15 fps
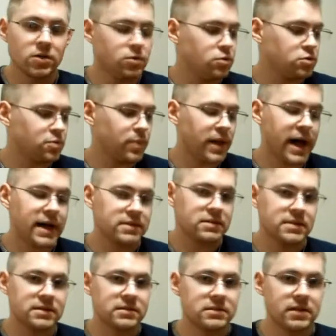use
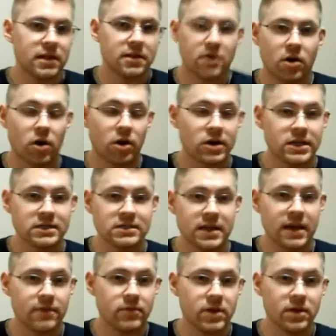plastics that aren't as
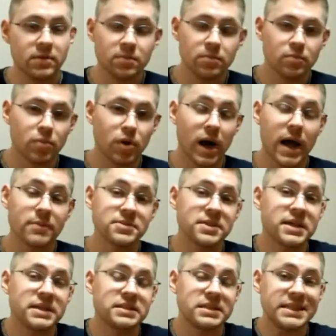heavy,
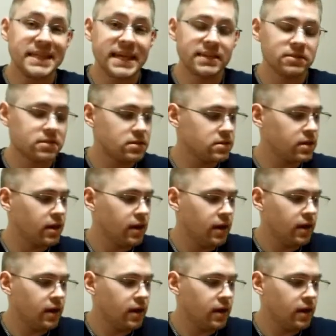perhaps less dense.